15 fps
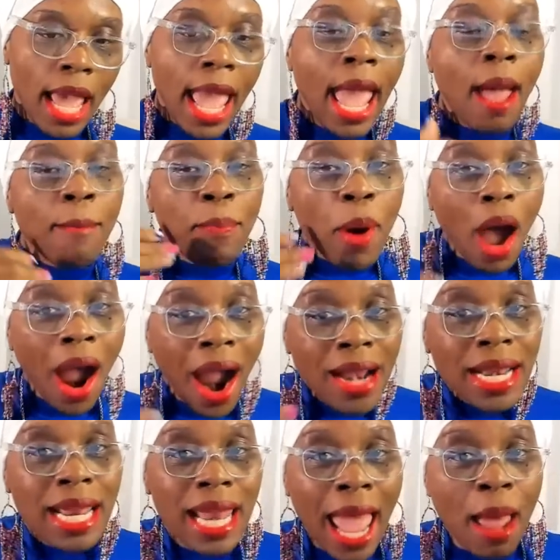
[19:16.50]
And
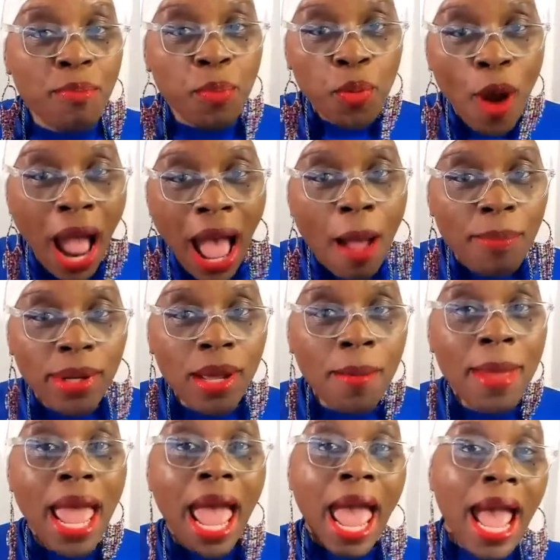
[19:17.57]
part of that problem
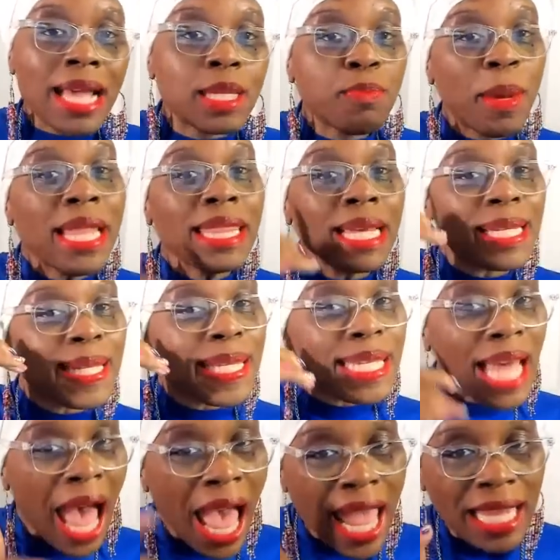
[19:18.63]
has been the
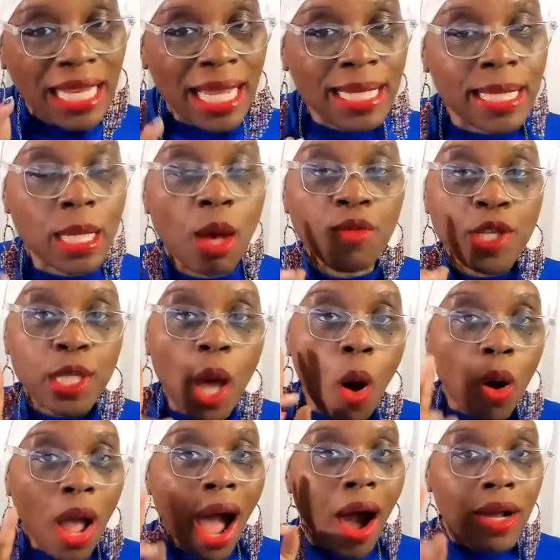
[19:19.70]
silence of
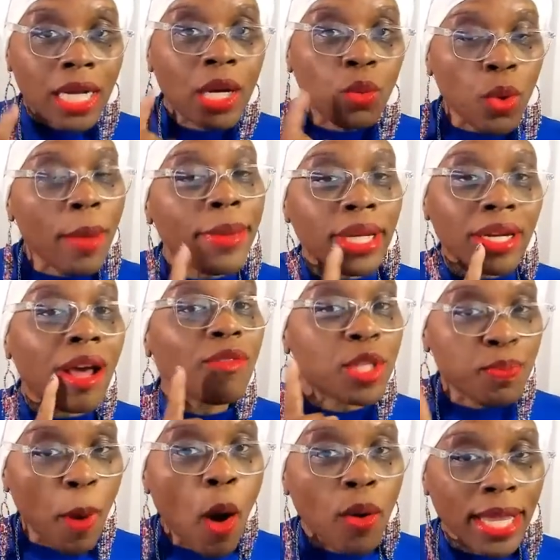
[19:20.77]
so-called good women, and I've
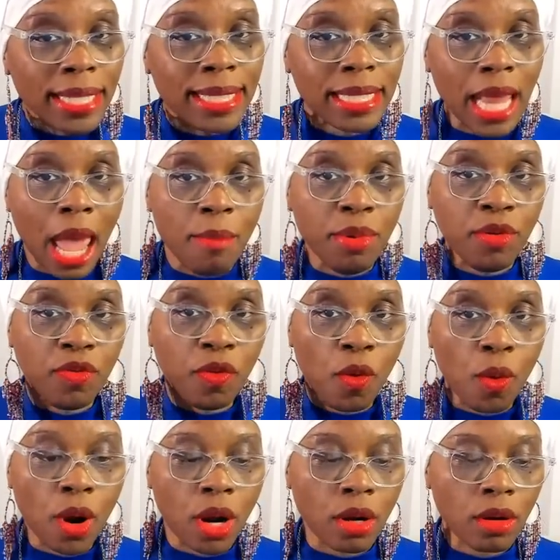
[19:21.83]
spoken to that
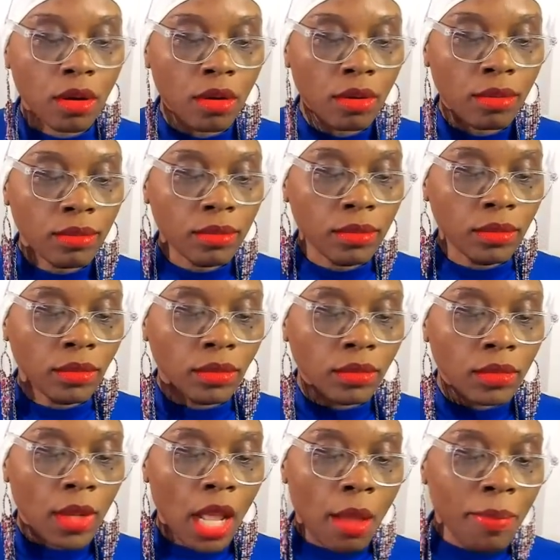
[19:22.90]
before.
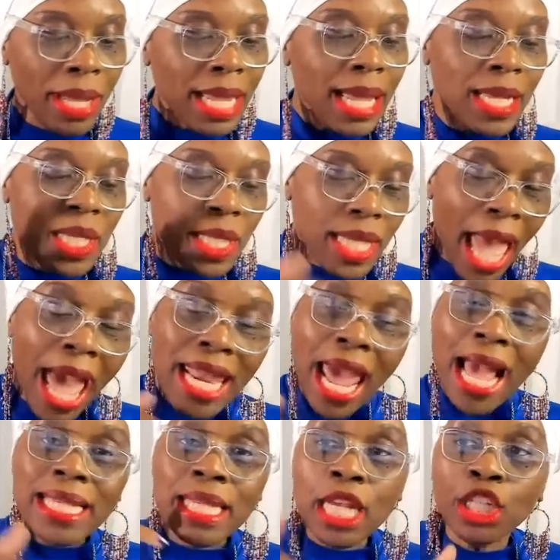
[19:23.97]
Because that
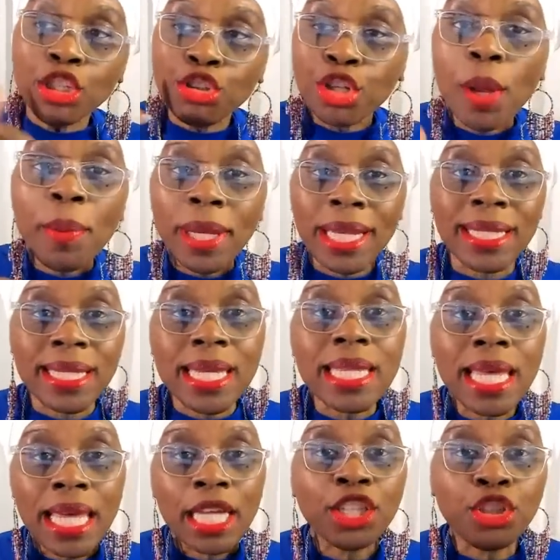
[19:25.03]
has contributed to
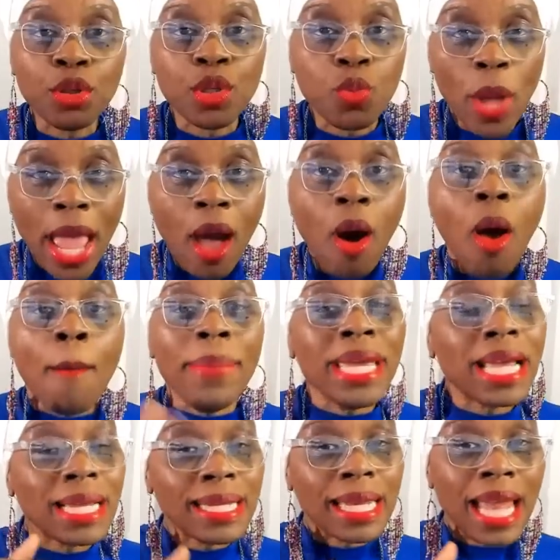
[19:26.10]
the issue as well.
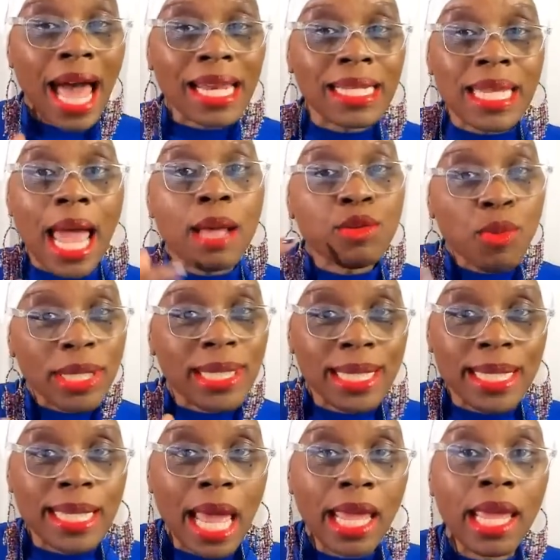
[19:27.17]
Because a lot of times, what's
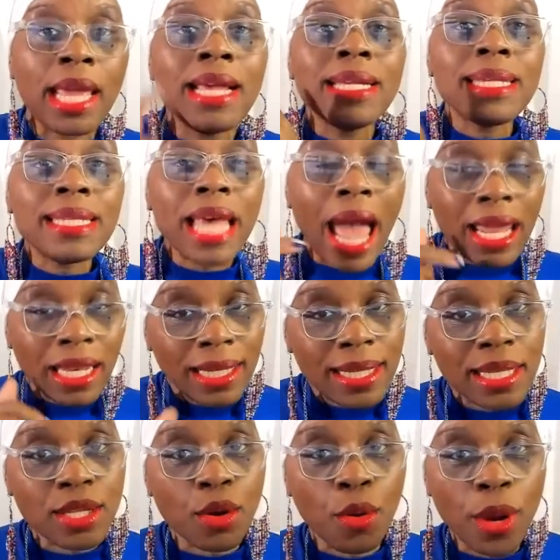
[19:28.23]
the saying? Silence
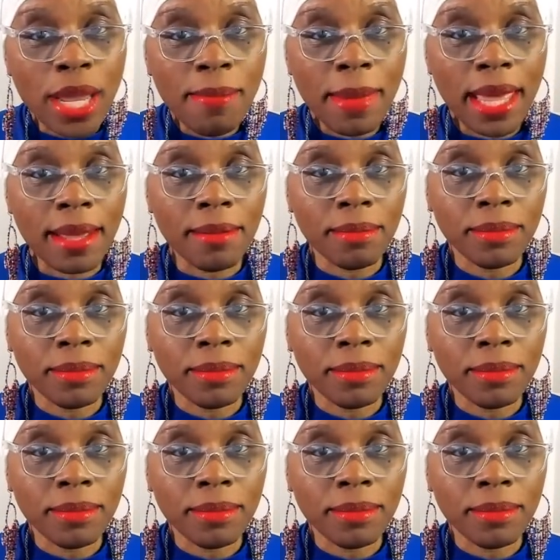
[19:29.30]
is agreement.